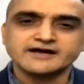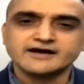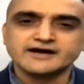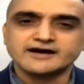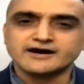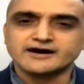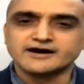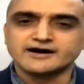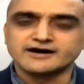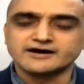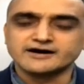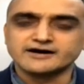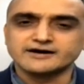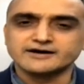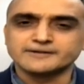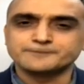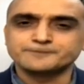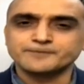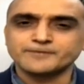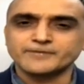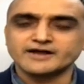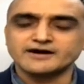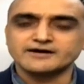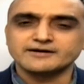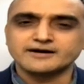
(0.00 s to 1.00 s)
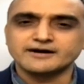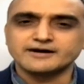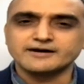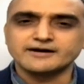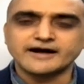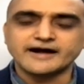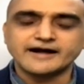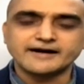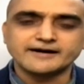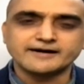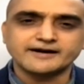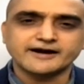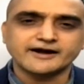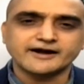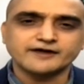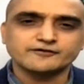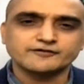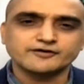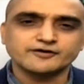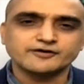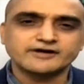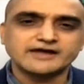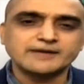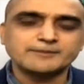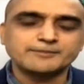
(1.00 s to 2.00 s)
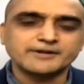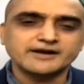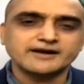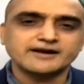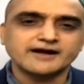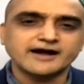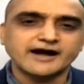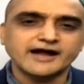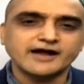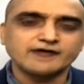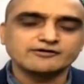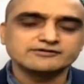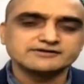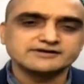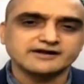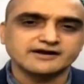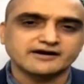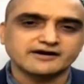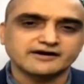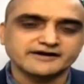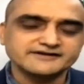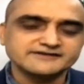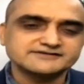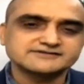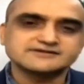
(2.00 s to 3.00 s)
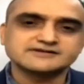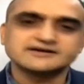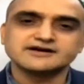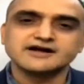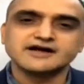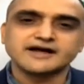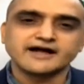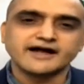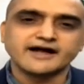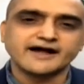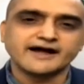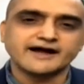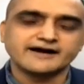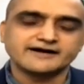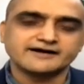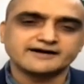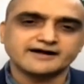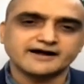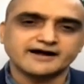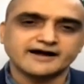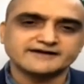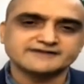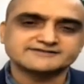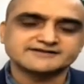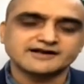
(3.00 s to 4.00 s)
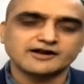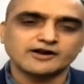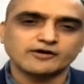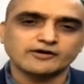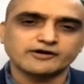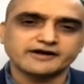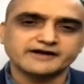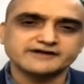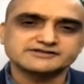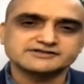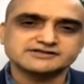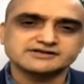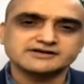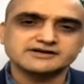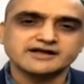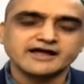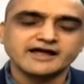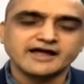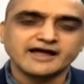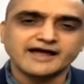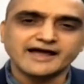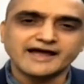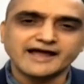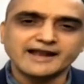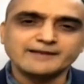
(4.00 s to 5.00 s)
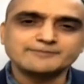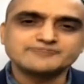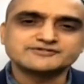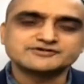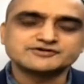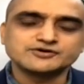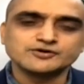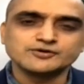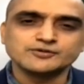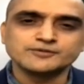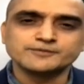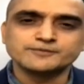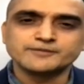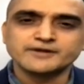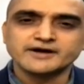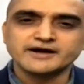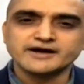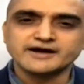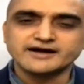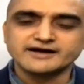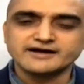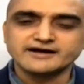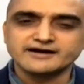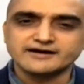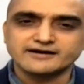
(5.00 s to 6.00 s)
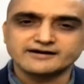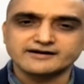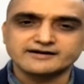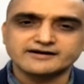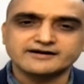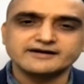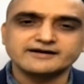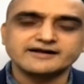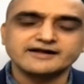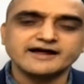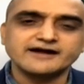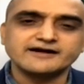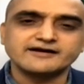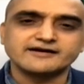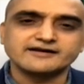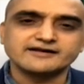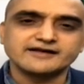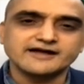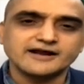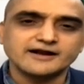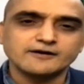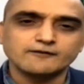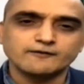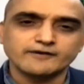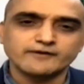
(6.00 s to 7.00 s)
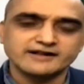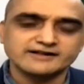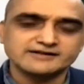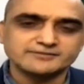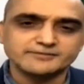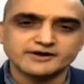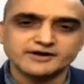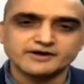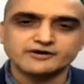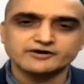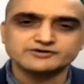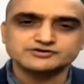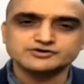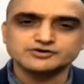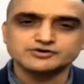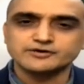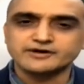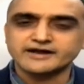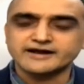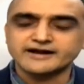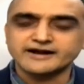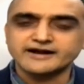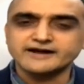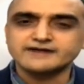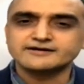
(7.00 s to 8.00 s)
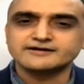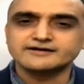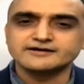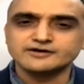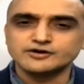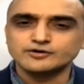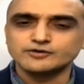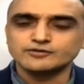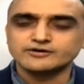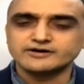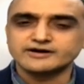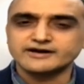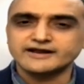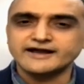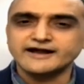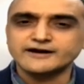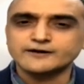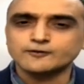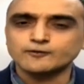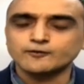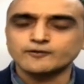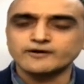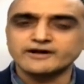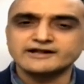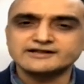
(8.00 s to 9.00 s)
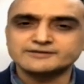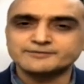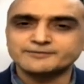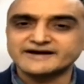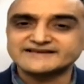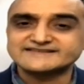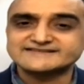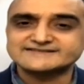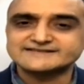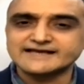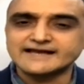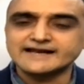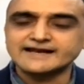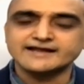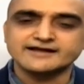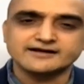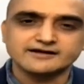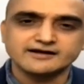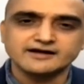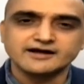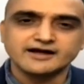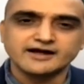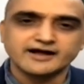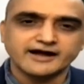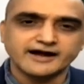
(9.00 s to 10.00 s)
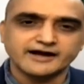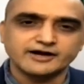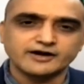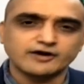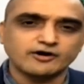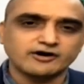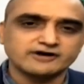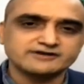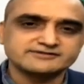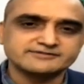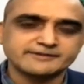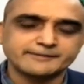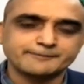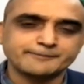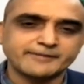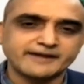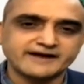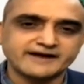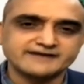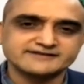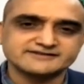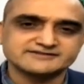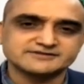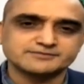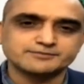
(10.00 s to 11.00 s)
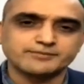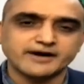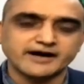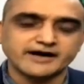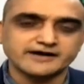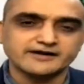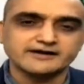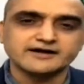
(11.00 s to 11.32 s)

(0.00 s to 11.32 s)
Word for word: uh, uh, kind of you know keeping an eye on the risk and asset allocation helps you uh, create real wealth because you create you create wealth by selling and not by just buying